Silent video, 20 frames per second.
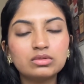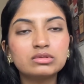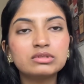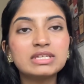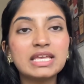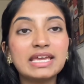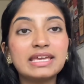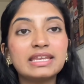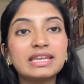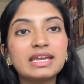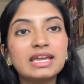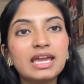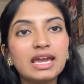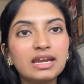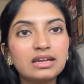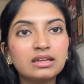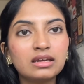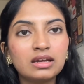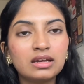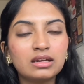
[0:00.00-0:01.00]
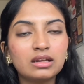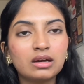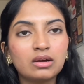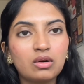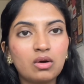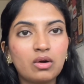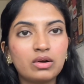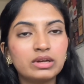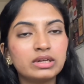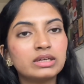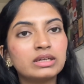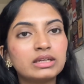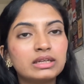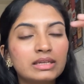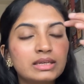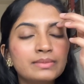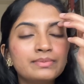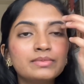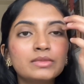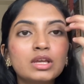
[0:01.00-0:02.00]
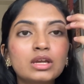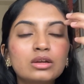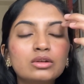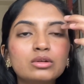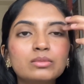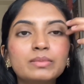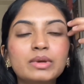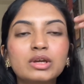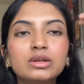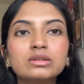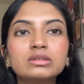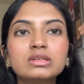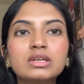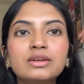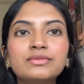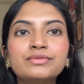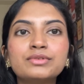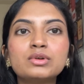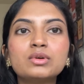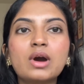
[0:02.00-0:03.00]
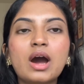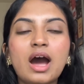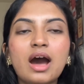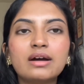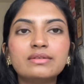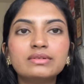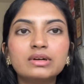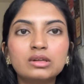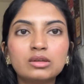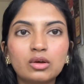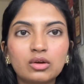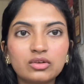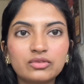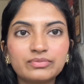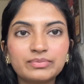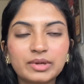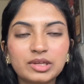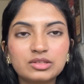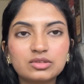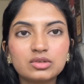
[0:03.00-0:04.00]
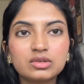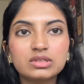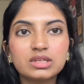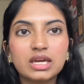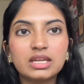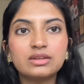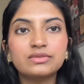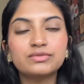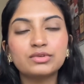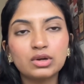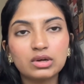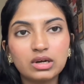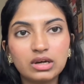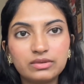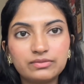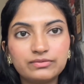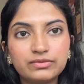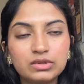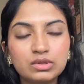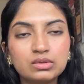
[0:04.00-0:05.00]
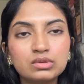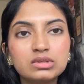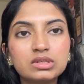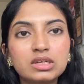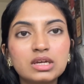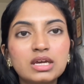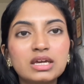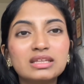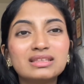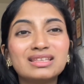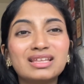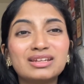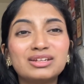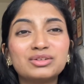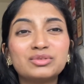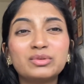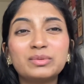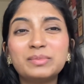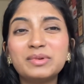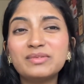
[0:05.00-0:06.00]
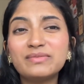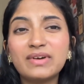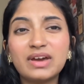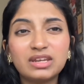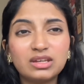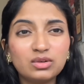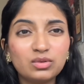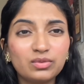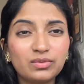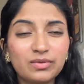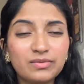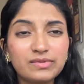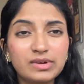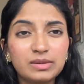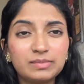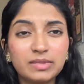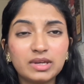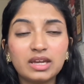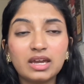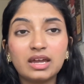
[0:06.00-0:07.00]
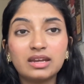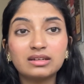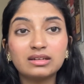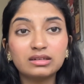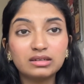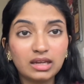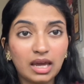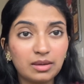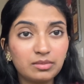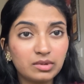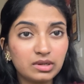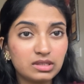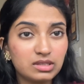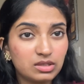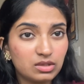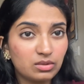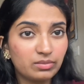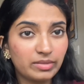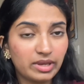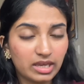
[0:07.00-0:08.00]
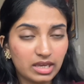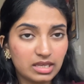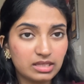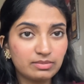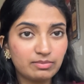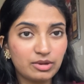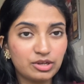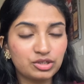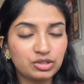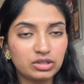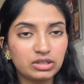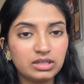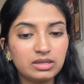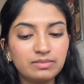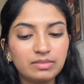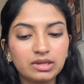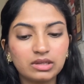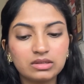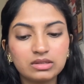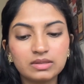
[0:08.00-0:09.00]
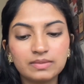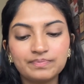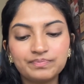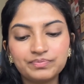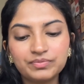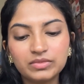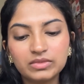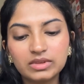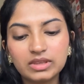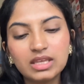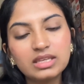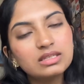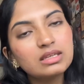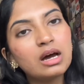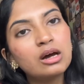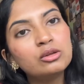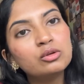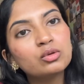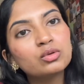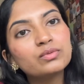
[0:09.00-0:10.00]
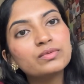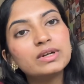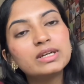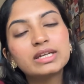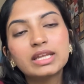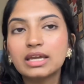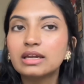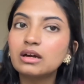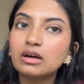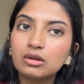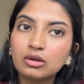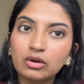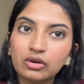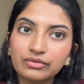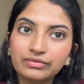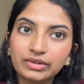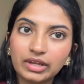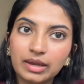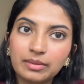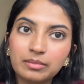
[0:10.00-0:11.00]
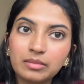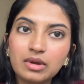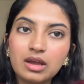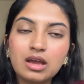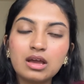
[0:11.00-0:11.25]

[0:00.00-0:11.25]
Segregate it accordingly, because if you have a lot of pictures and if you're confused, then it will be very overwhelming and time consuming, especially because this alone will take a lot of time.